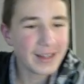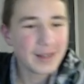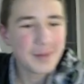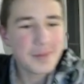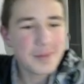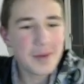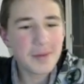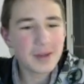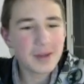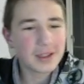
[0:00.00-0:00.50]

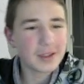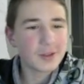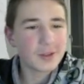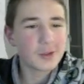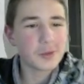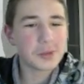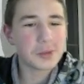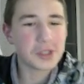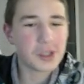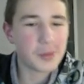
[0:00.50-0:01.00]
Maybe I can 2
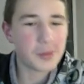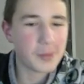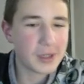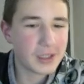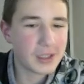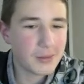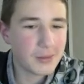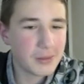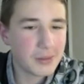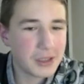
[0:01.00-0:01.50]
bishop mate
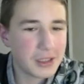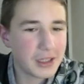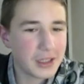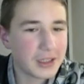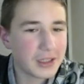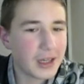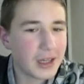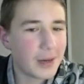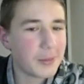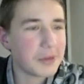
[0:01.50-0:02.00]
him in the
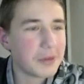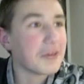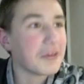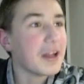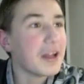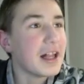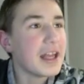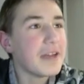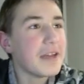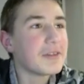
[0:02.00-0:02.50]
end game
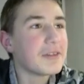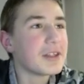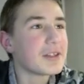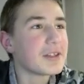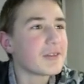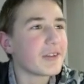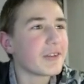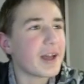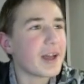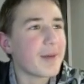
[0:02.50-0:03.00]
if this
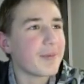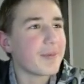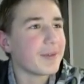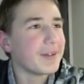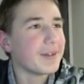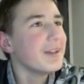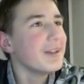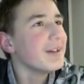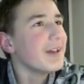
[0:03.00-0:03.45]
will happen.